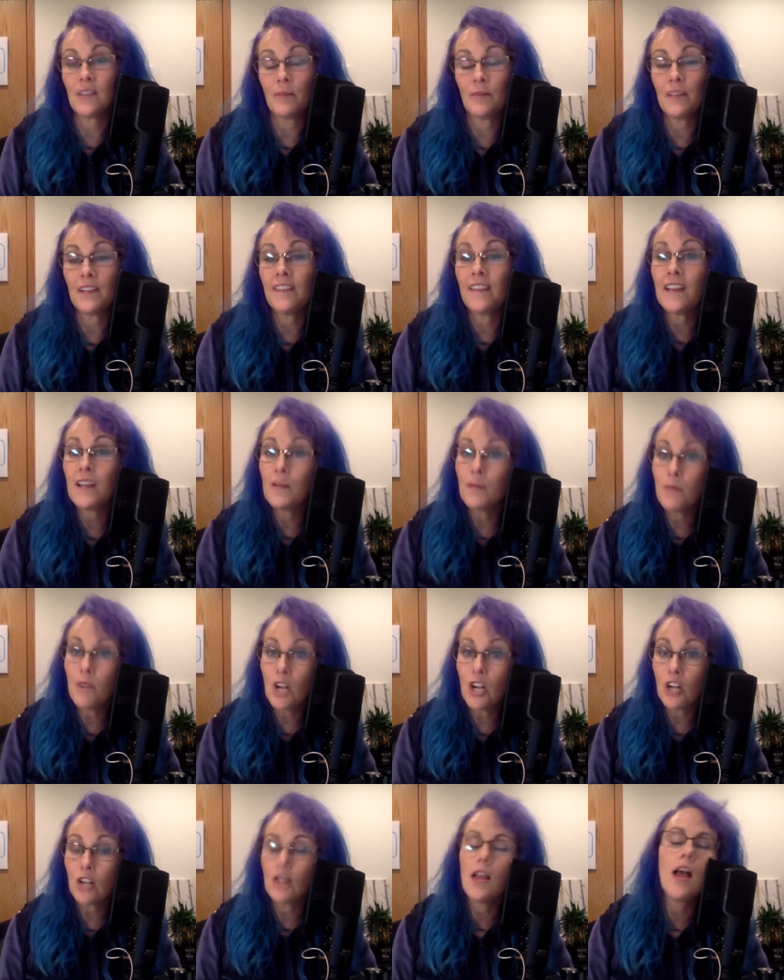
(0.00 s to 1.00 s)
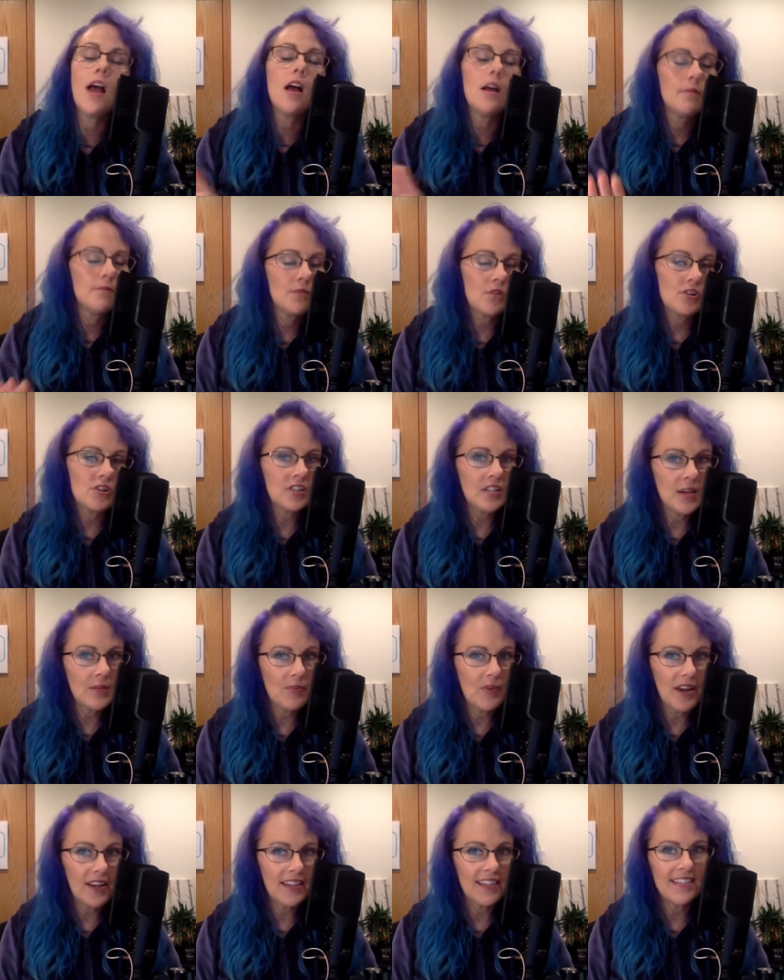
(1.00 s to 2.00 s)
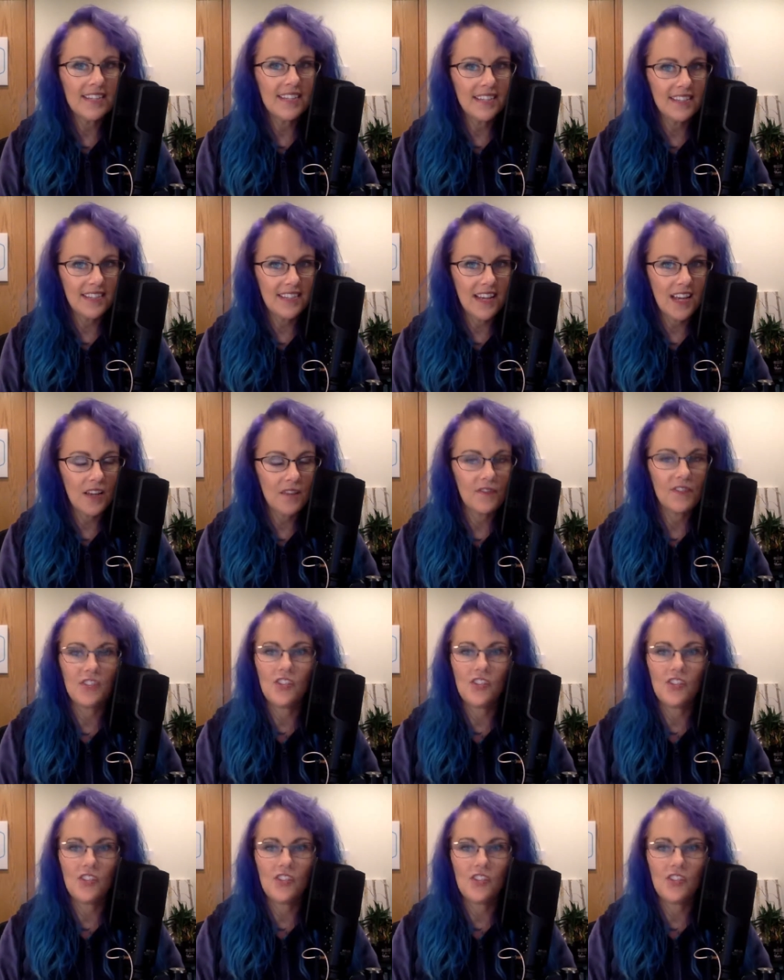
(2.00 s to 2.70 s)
something like myrrh. Myrrh is not pregnancy safe,